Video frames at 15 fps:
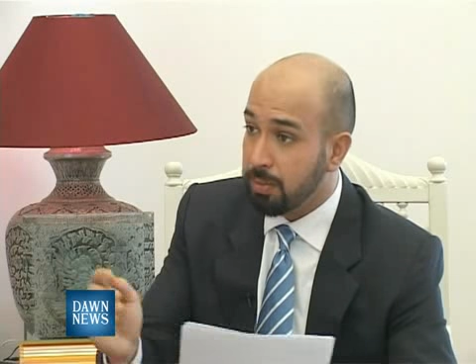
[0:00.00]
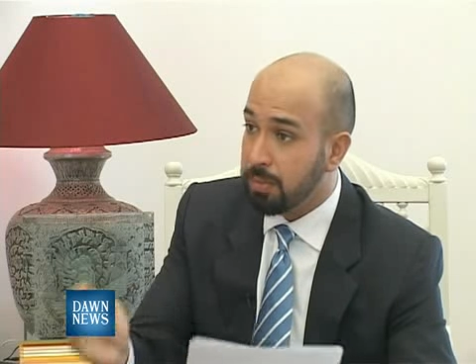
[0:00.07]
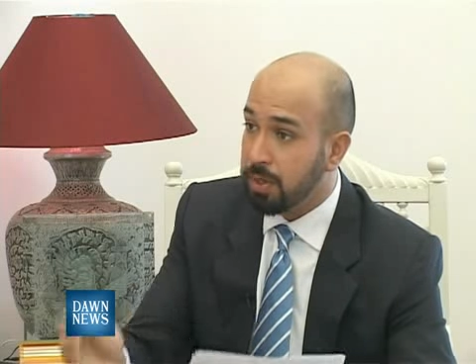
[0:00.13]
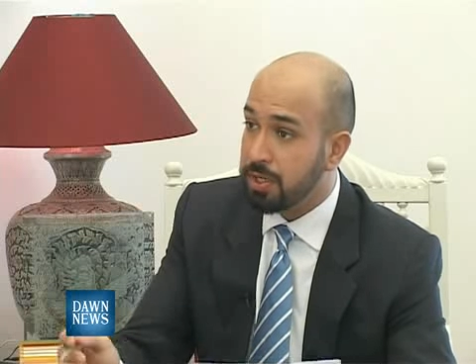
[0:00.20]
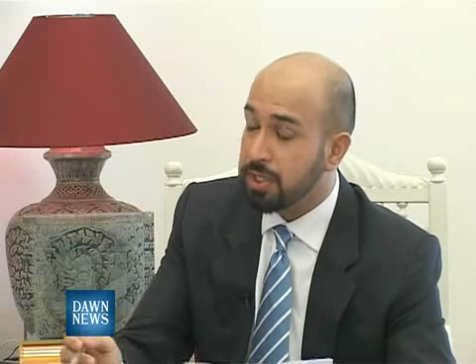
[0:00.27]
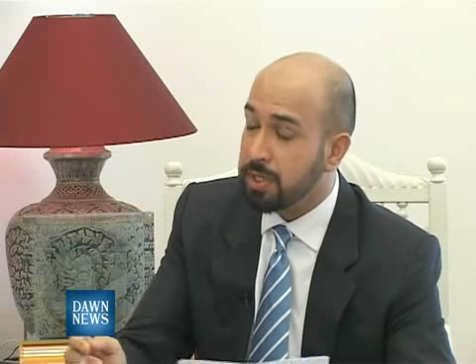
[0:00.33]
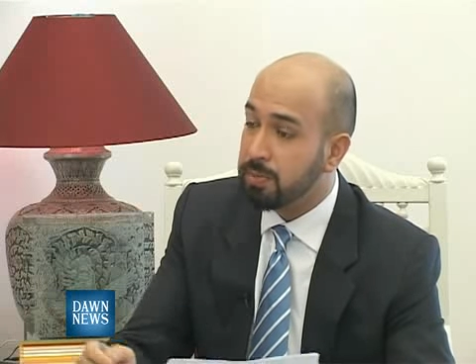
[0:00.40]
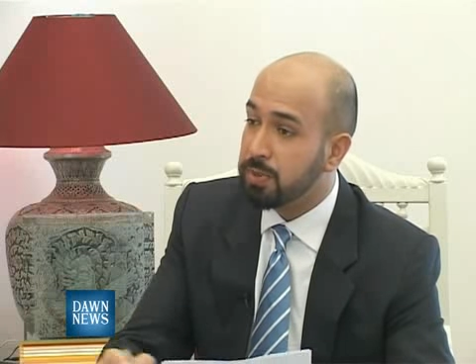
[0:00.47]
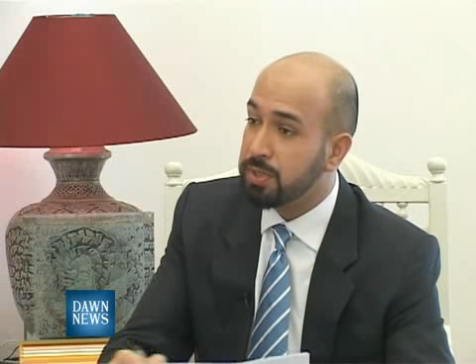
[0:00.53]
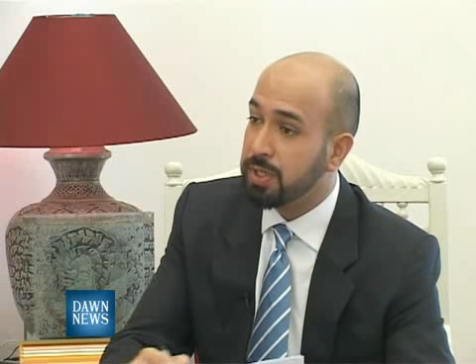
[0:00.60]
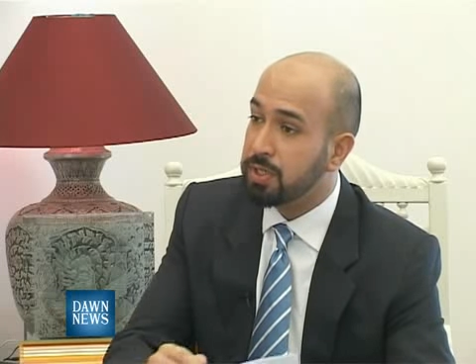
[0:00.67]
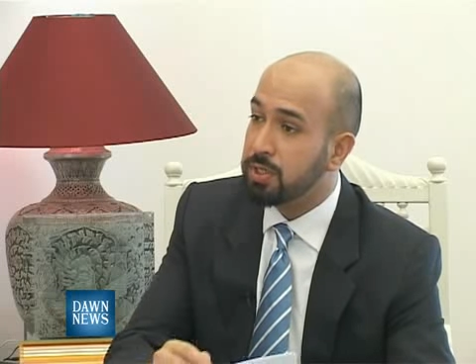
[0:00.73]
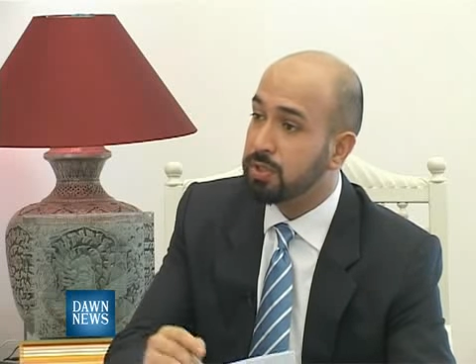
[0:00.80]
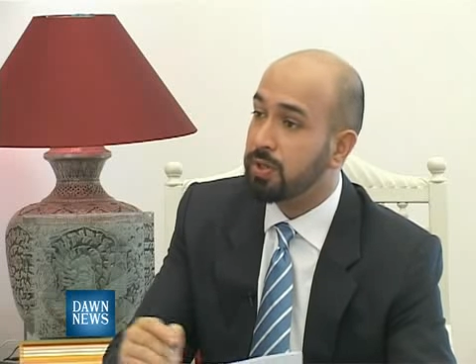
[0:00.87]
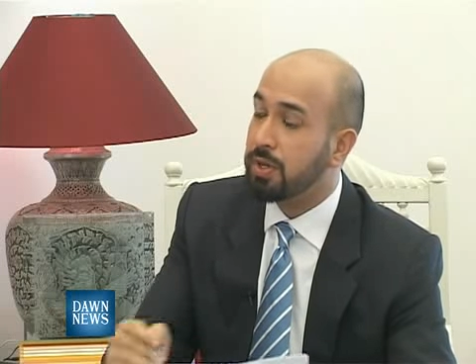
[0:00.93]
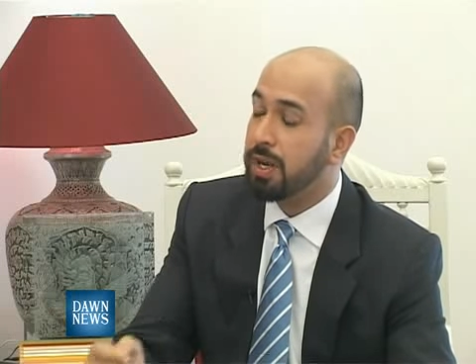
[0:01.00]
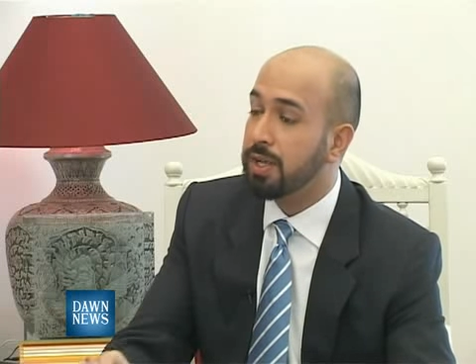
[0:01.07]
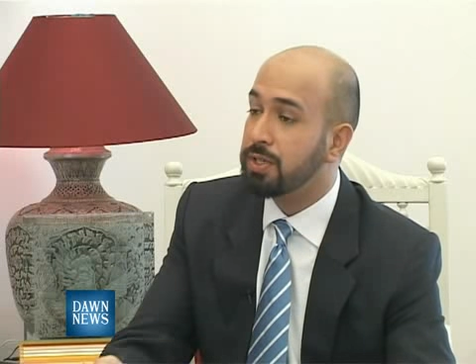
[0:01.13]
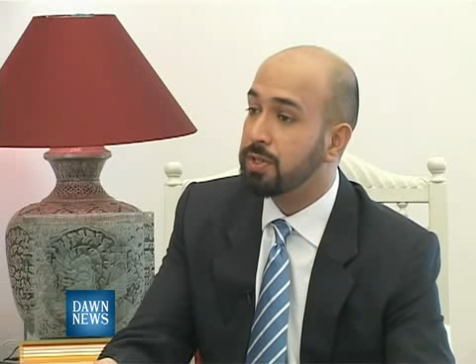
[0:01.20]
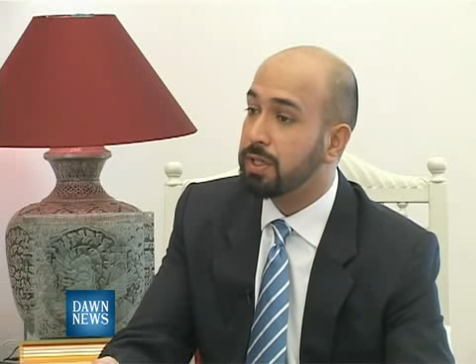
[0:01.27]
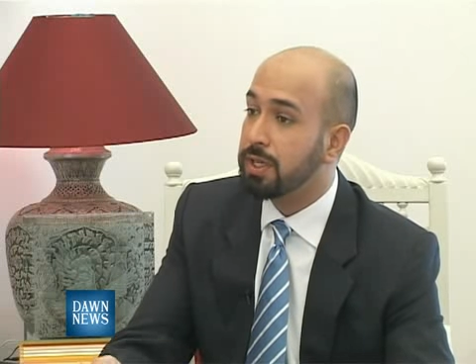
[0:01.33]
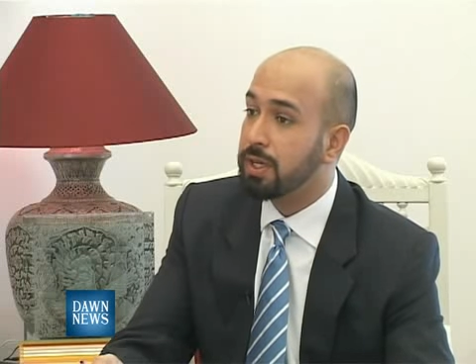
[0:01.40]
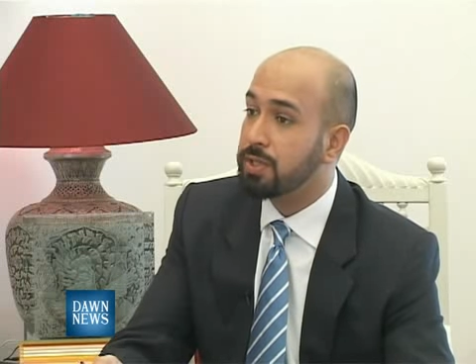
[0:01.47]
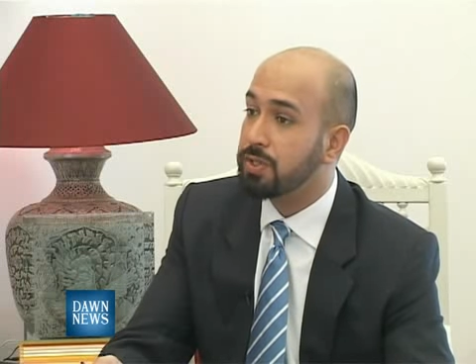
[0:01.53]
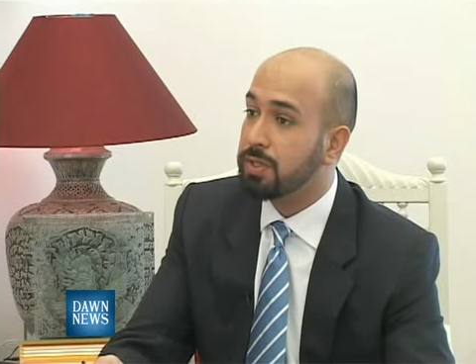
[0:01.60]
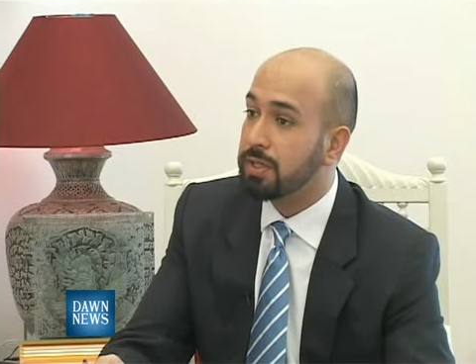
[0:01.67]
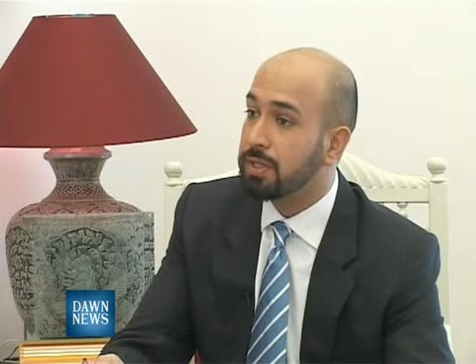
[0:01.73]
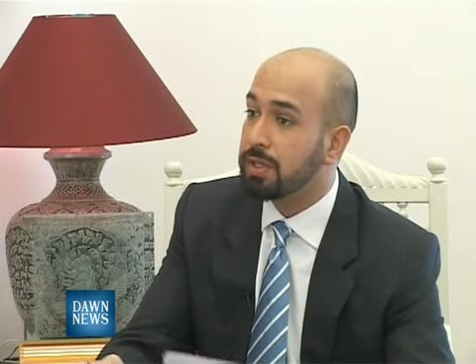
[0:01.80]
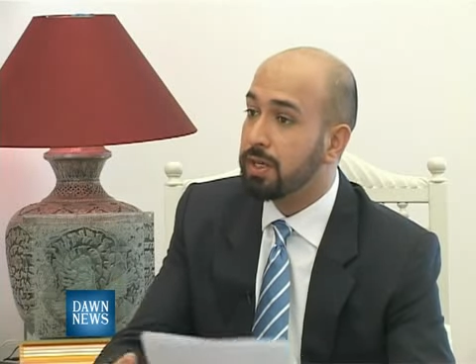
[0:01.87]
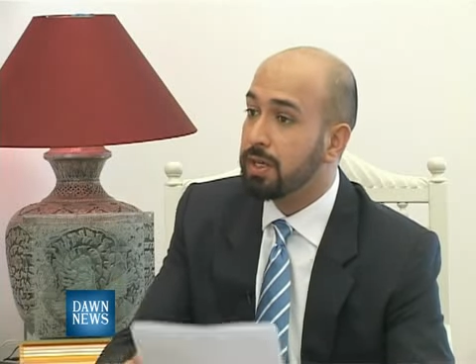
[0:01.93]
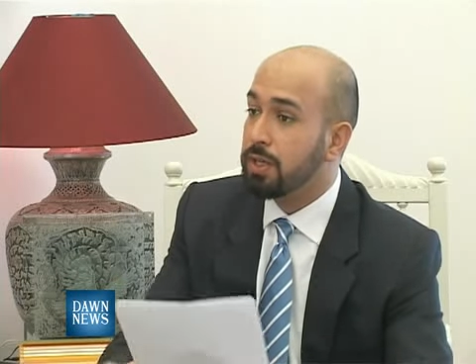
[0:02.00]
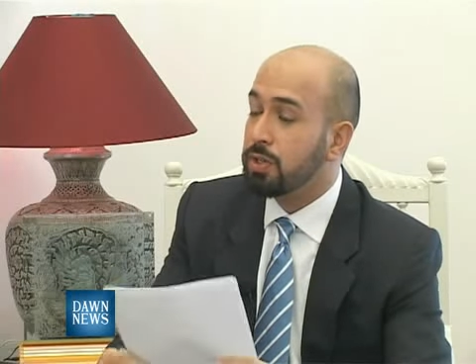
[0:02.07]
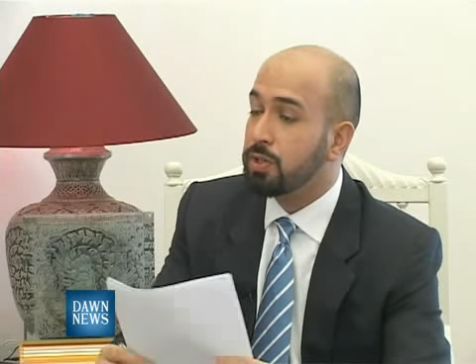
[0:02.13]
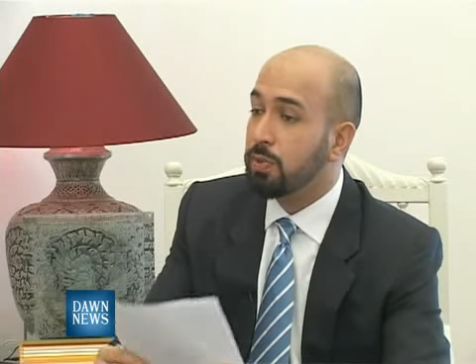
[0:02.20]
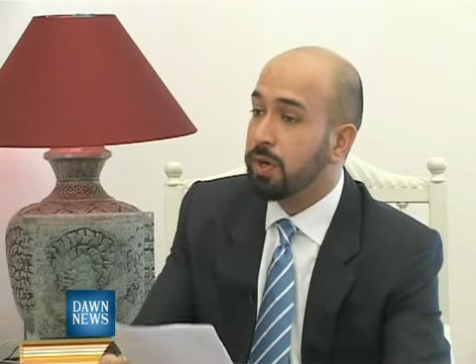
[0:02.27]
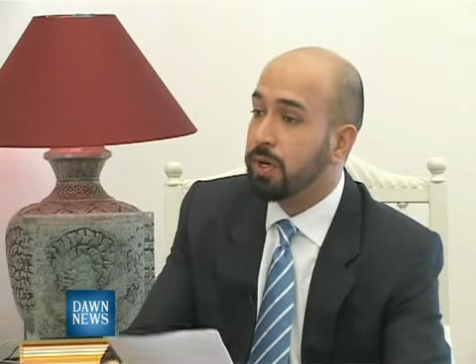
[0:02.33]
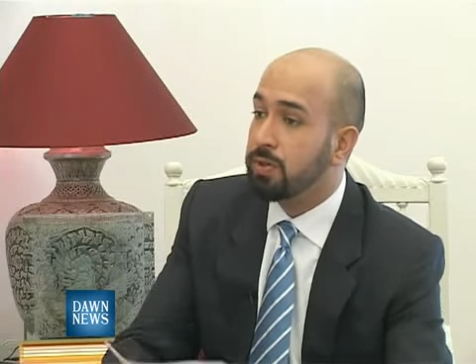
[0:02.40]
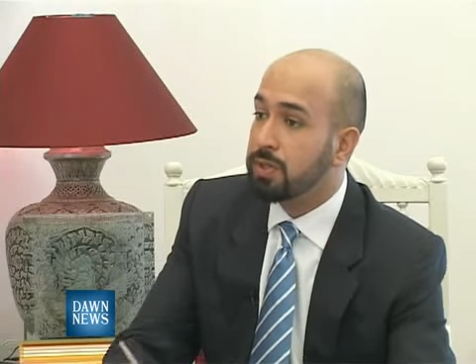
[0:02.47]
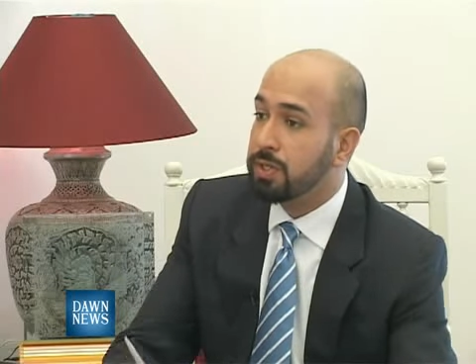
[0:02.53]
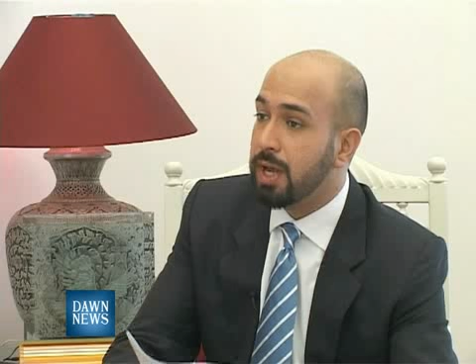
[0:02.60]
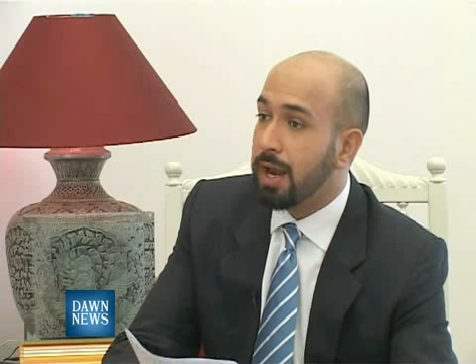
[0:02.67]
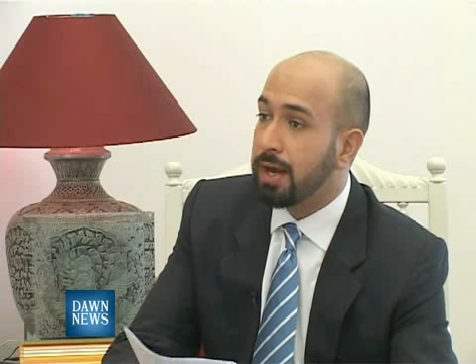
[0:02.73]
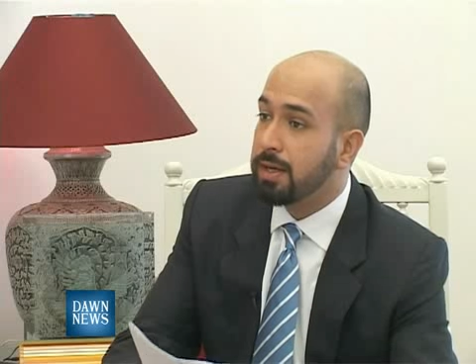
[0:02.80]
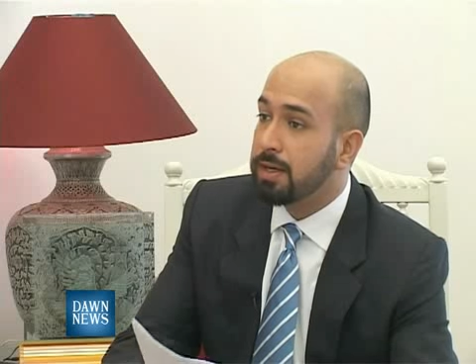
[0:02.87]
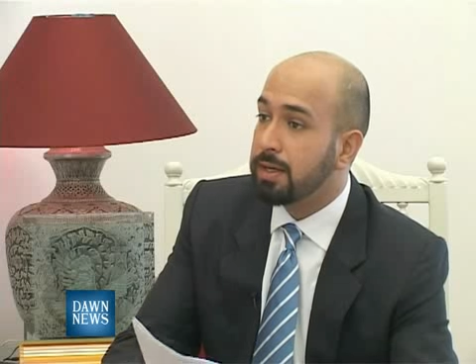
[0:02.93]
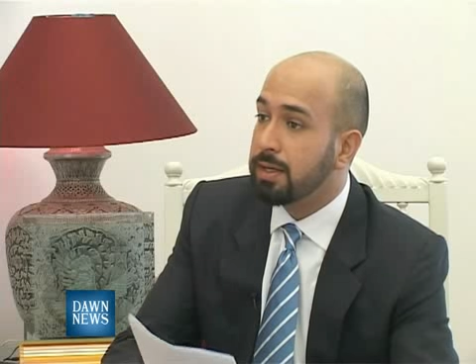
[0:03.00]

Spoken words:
personal positions on education. So where do you stand?